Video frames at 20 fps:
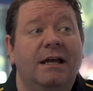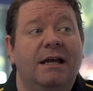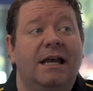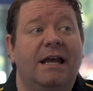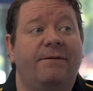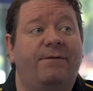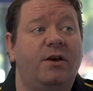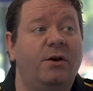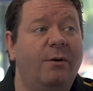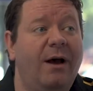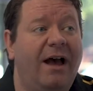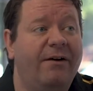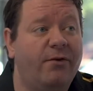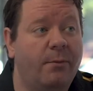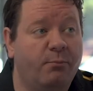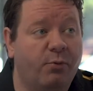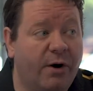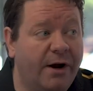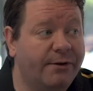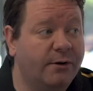If you have a
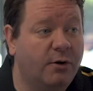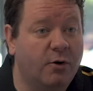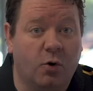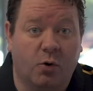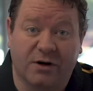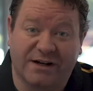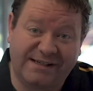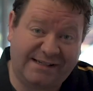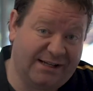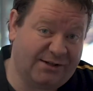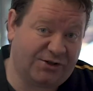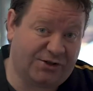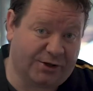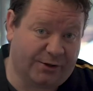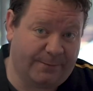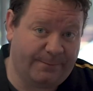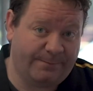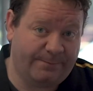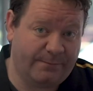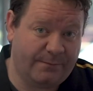brother or a sister,
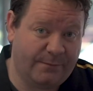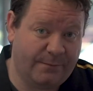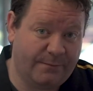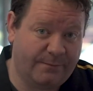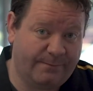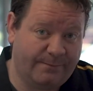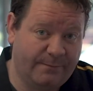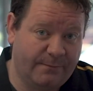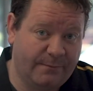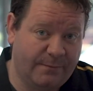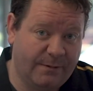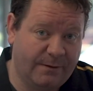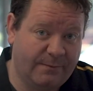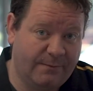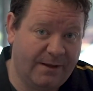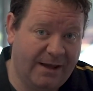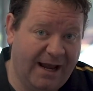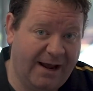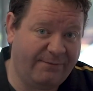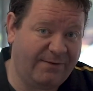
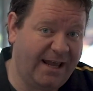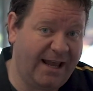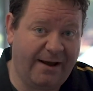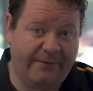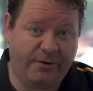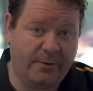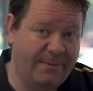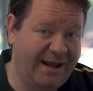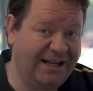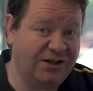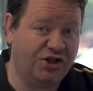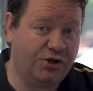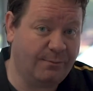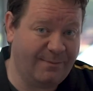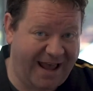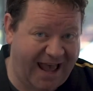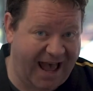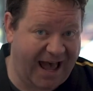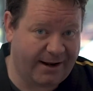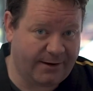have they ever made you
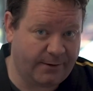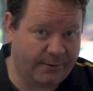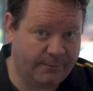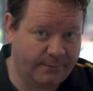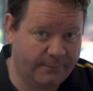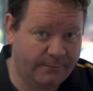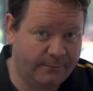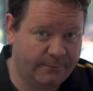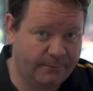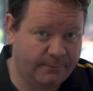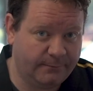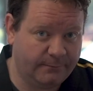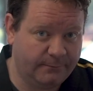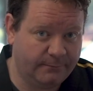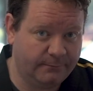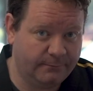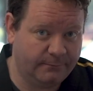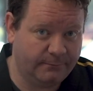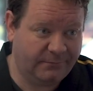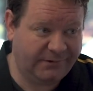mad?
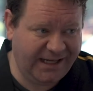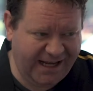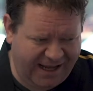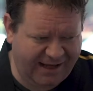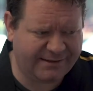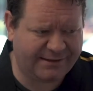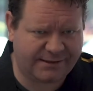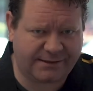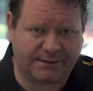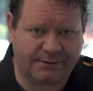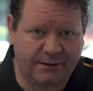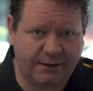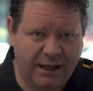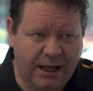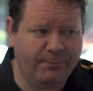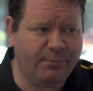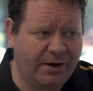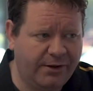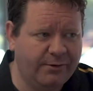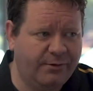Yes,
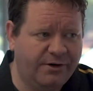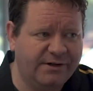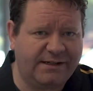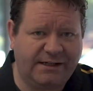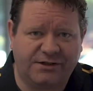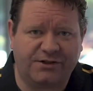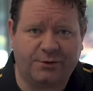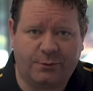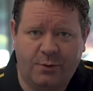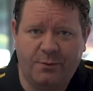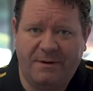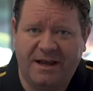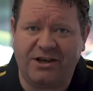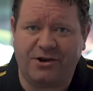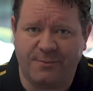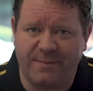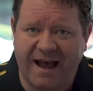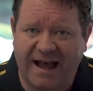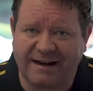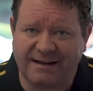a brother or sister will make
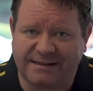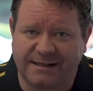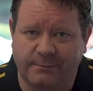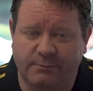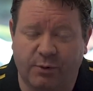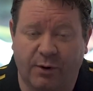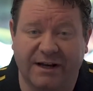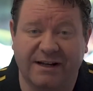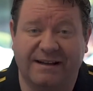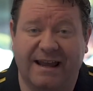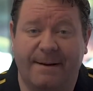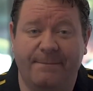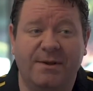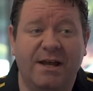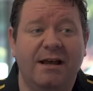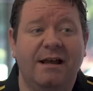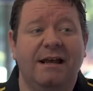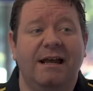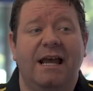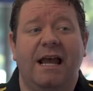you mad at some point,
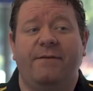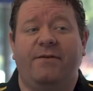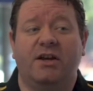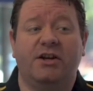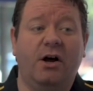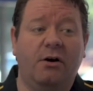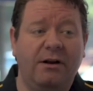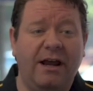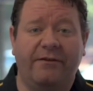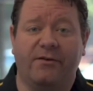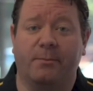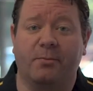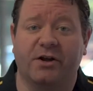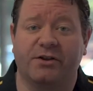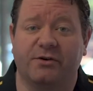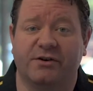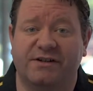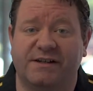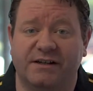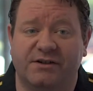okay? If you don't have a
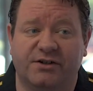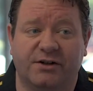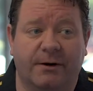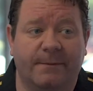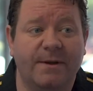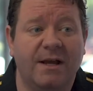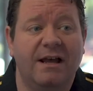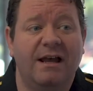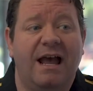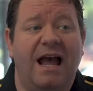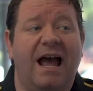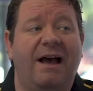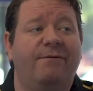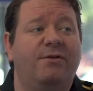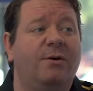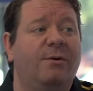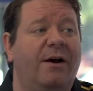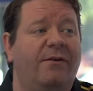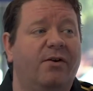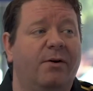brother or sister, have
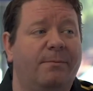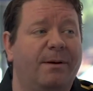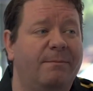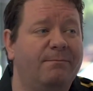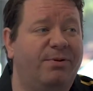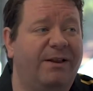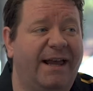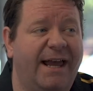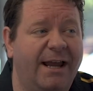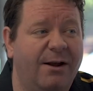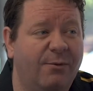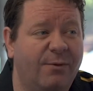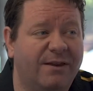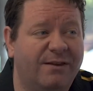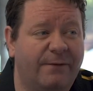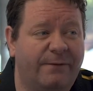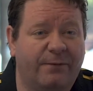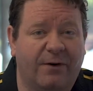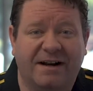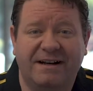you ever been playing with
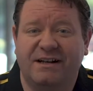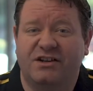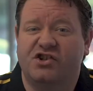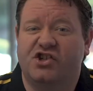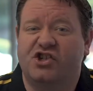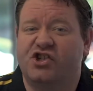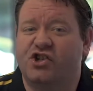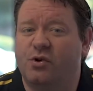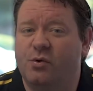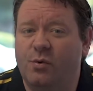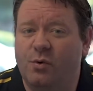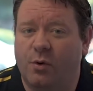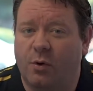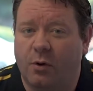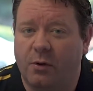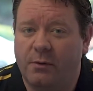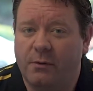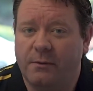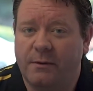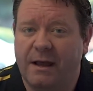a friend at
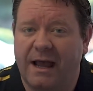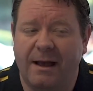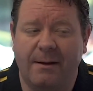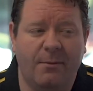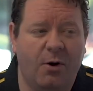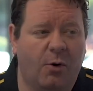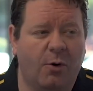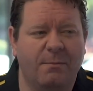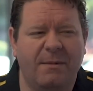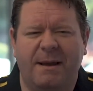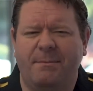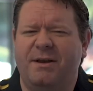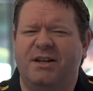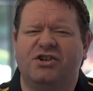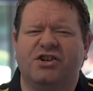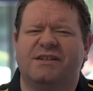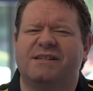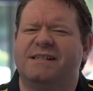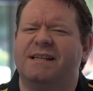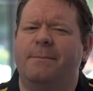school, or maybe
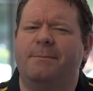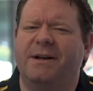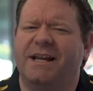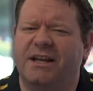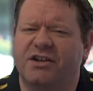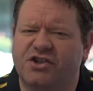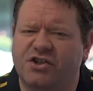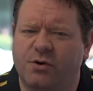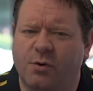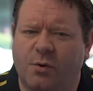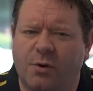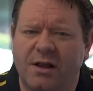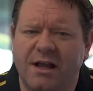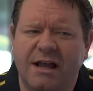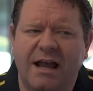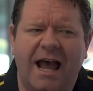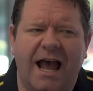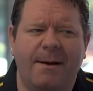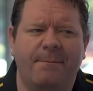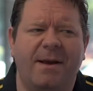just somebody at school,
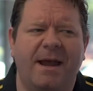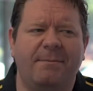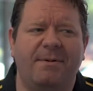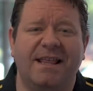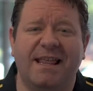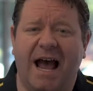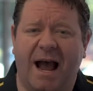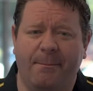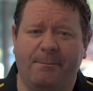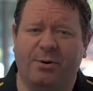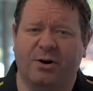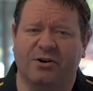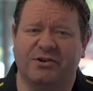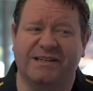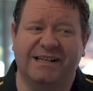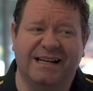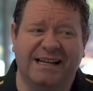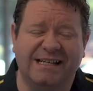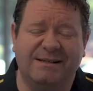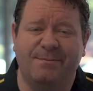and maybe that
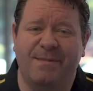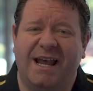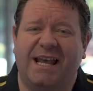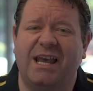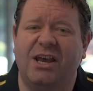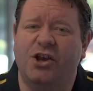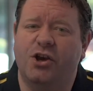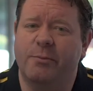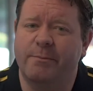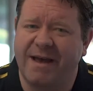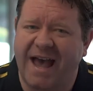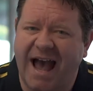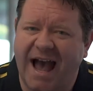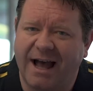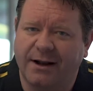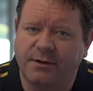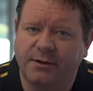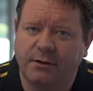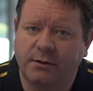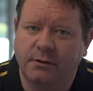person is making you
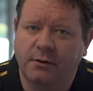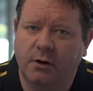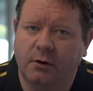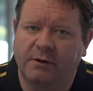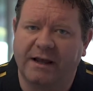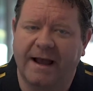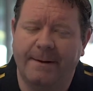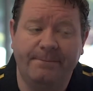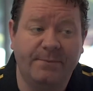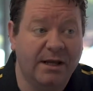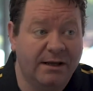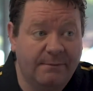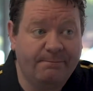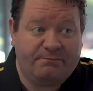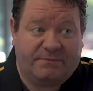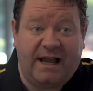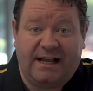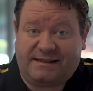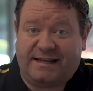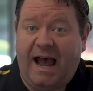mad, okay?
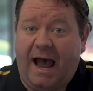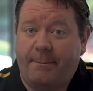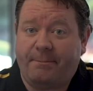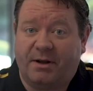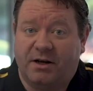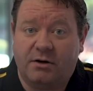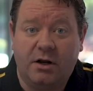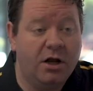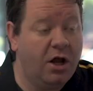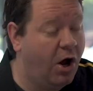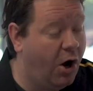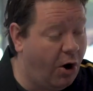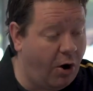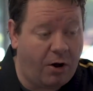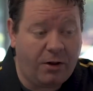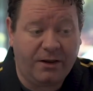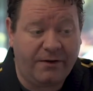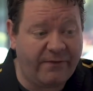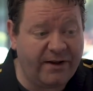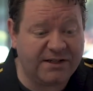That's happened.
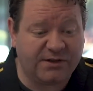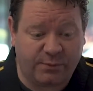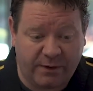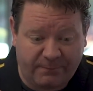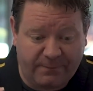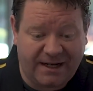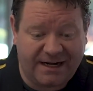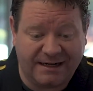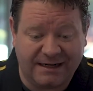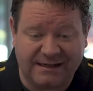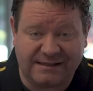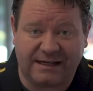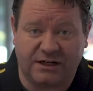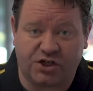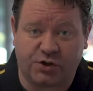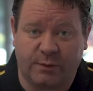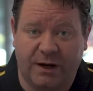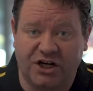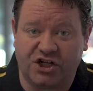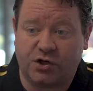All of us, we've been in a
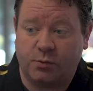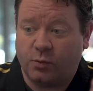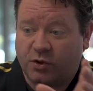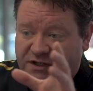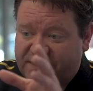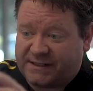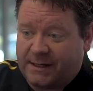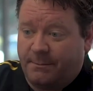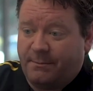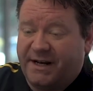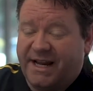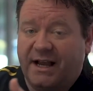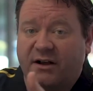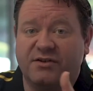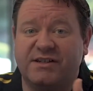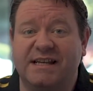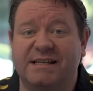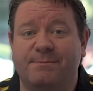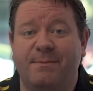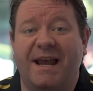situation where somebody
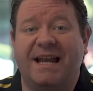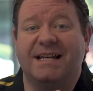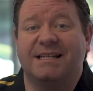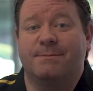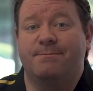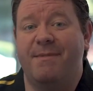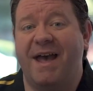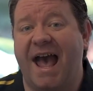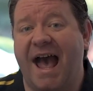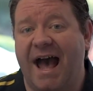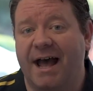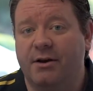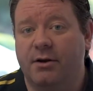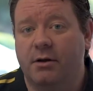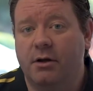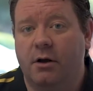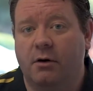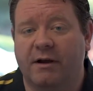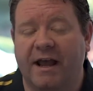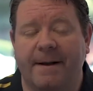else has made us mad,
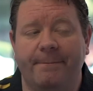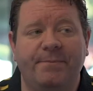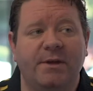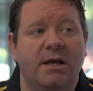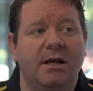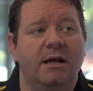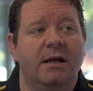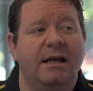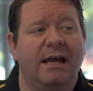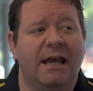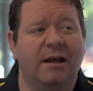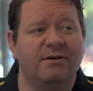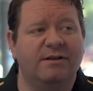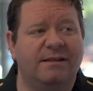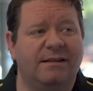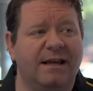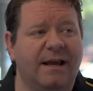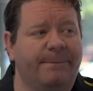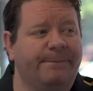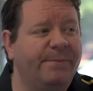okay? Here's
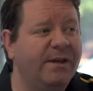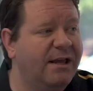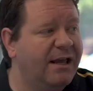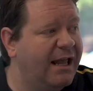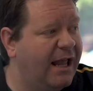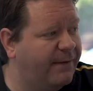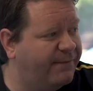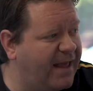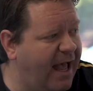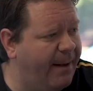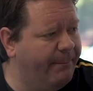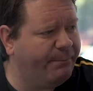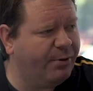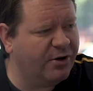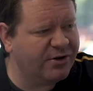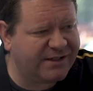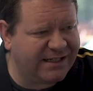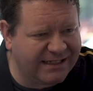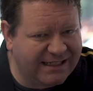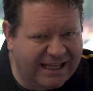the thing. If that
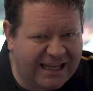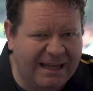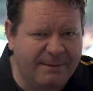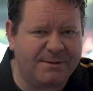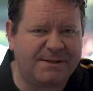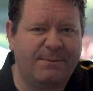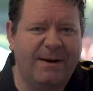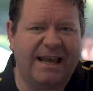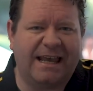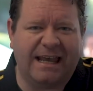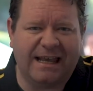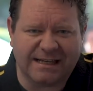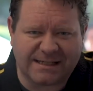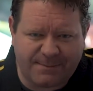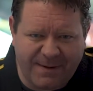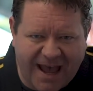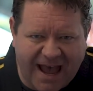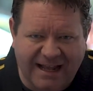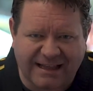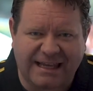person keeps making us
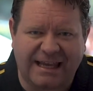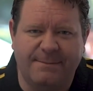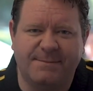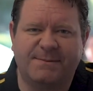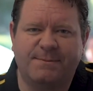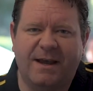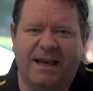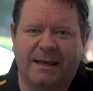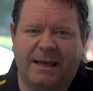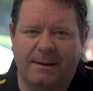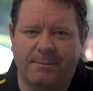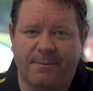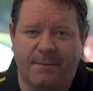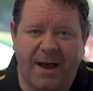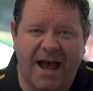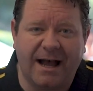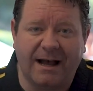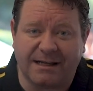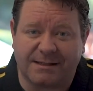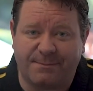mad,
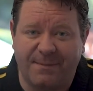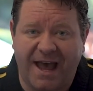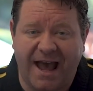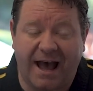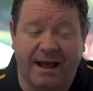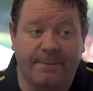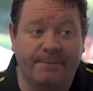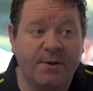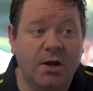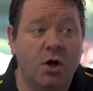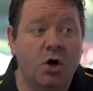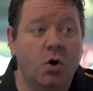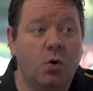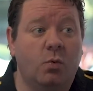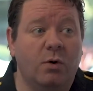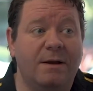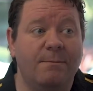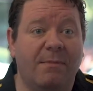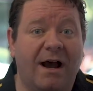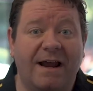us mad,
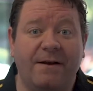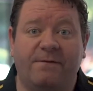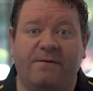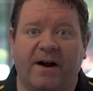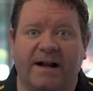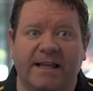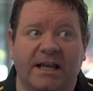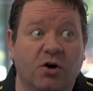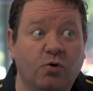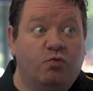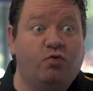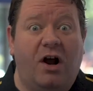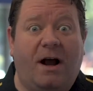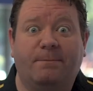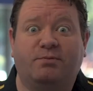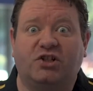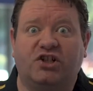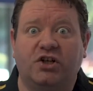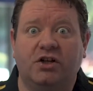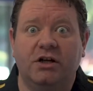we might finally
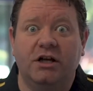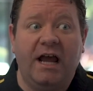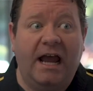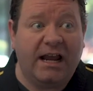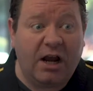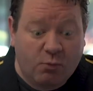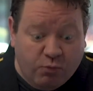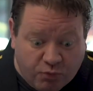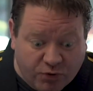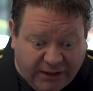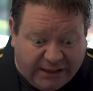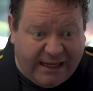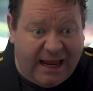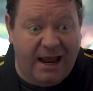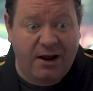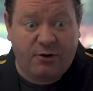erupt and get really